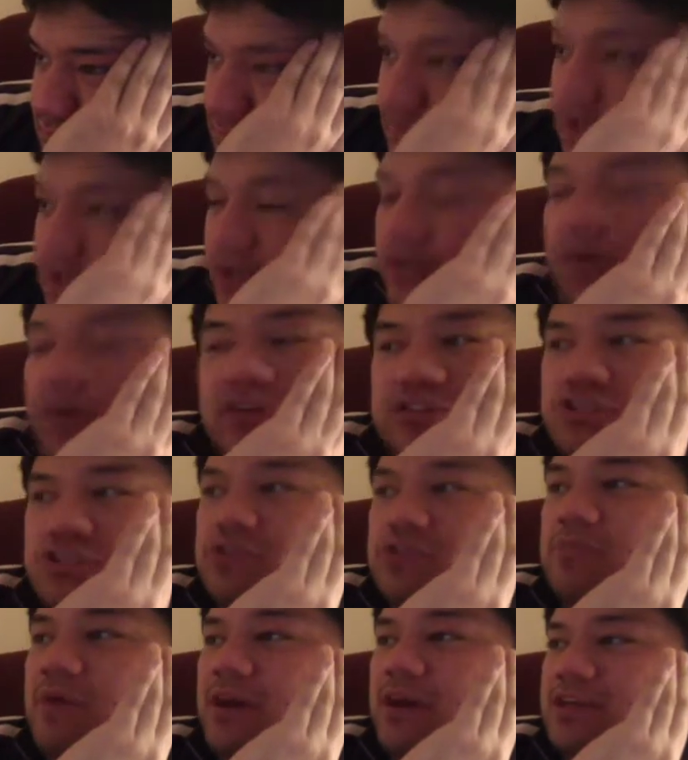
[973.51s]
I got
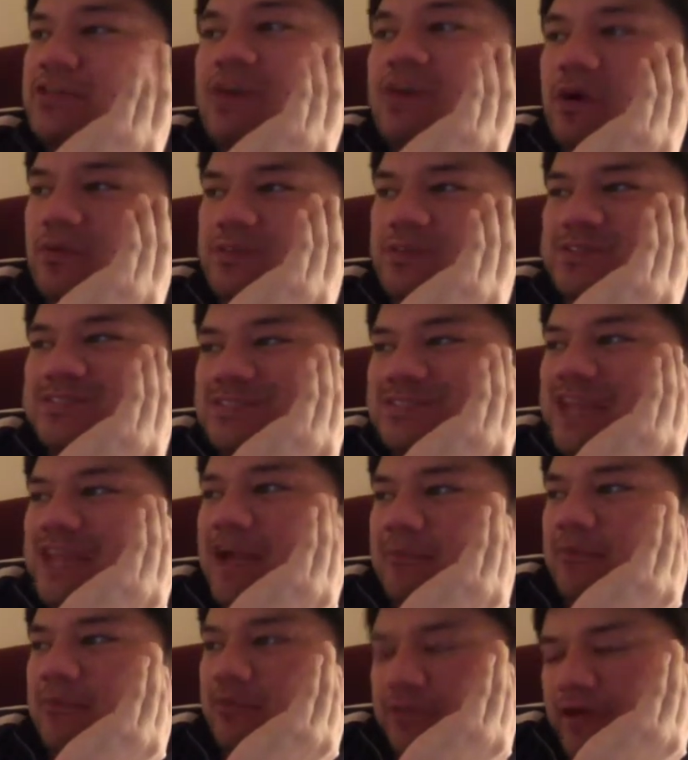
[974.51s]
you my urine
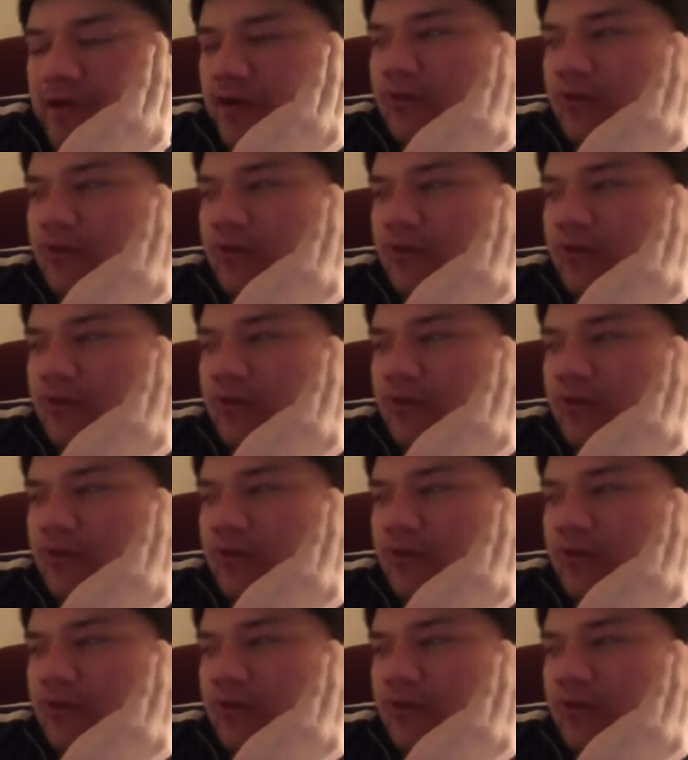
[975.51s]
sample, though.